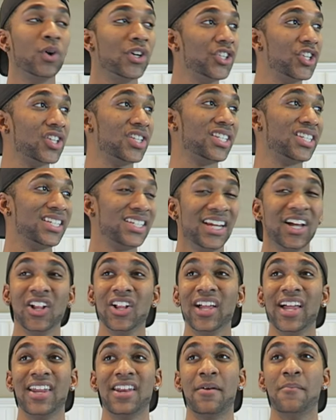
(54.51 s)
which is
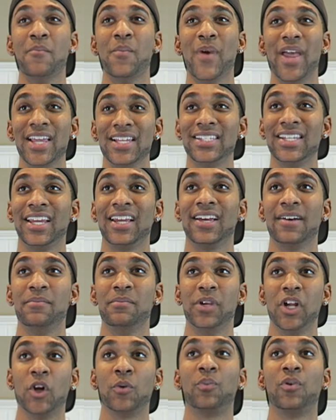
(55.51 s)
still an
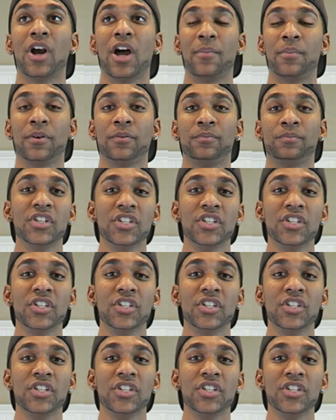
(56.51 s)
amazing meal prep.